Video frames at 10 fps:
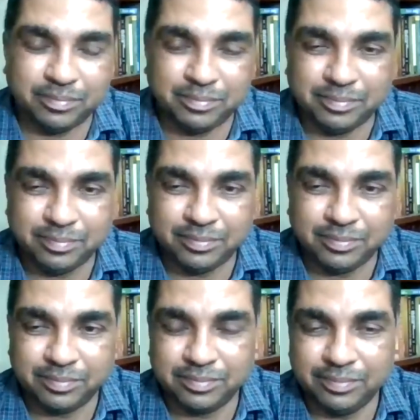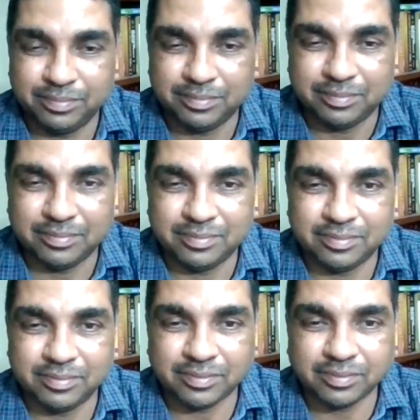
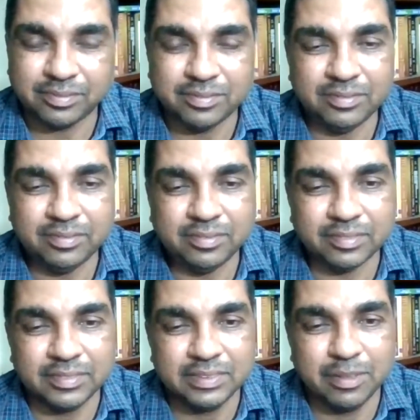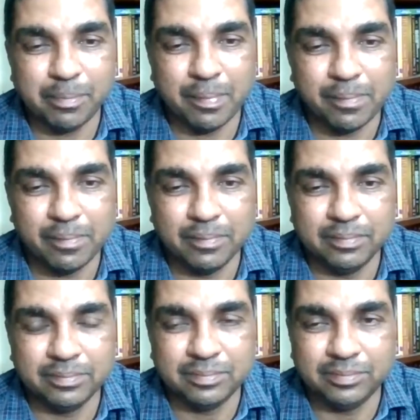
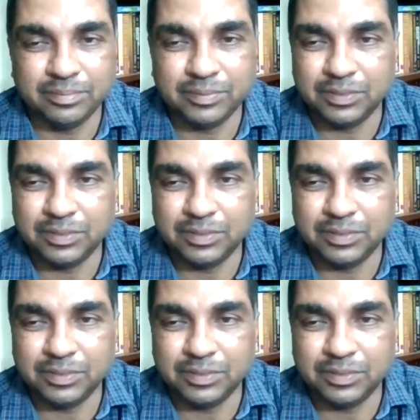Nobody speaks.